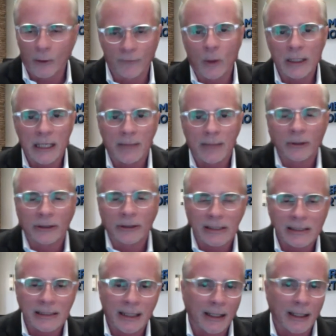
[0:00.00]
if you weren't able to
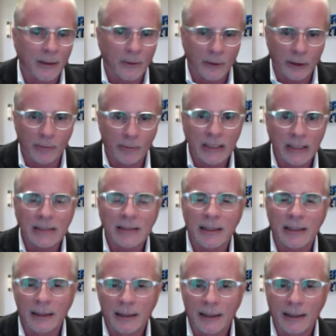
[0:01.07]
stay or you missed
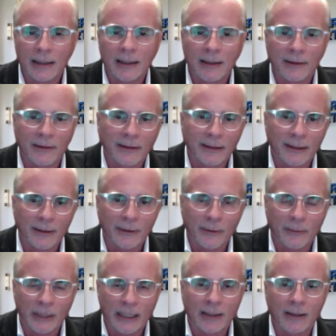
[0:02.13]
the
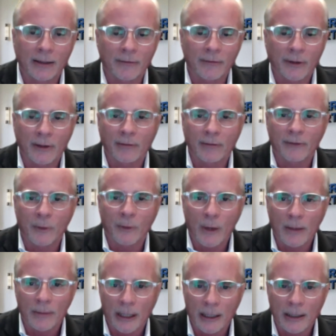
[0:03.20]
beginning of the
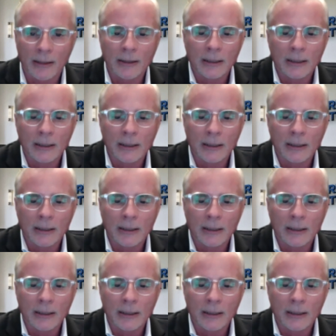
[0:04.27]
webinar.